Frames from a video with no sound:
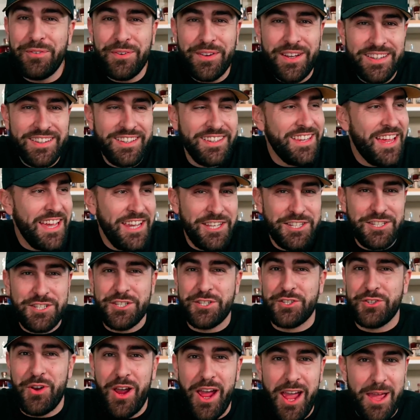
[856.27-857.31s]
Don't forget to like and
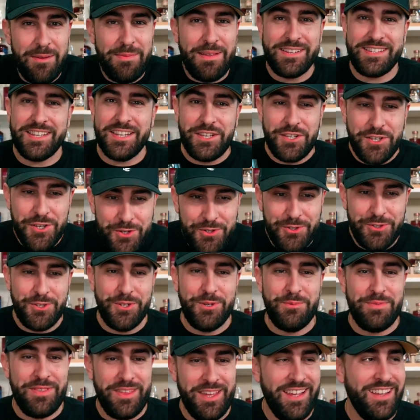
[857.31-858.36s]
subscribe. That's a
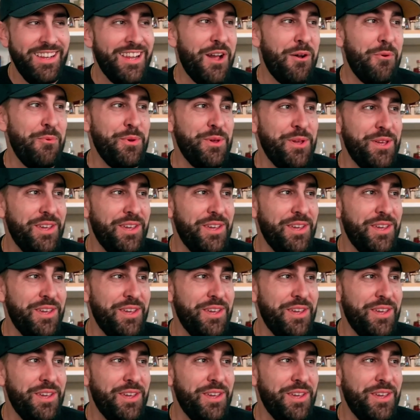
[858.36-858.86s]
YouTube thing that